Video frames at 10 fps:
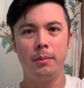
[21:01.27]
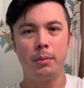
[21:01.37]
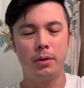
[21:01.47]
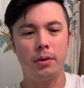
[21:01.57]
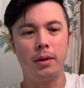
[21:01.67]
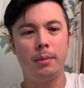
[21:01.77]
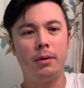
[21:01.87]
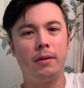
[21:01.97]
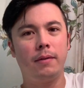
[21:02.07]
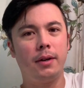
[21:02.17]
Put your thumb
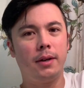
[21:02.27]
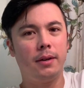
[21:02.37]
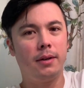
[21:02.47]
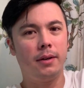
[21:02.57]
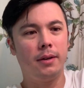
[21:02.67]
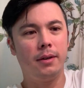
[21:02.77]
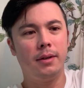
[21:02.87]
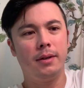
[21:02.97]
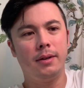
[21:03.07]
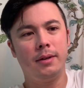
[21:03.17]
over it
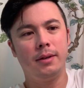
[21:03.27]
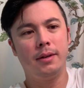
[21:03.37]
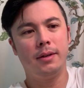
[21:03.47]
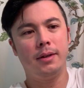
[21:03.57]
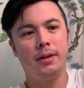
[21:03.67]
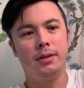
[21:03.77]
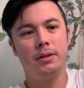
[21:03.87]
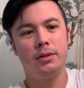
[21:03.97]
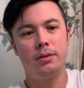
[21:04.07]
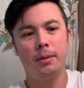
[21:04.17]
and
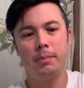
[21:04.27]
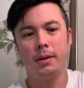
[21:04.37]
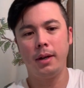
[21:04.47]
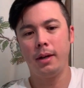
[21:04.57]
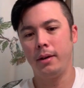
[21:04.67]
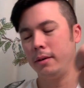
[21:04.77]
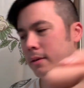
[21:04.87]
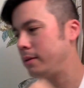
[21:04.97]
just drip it out.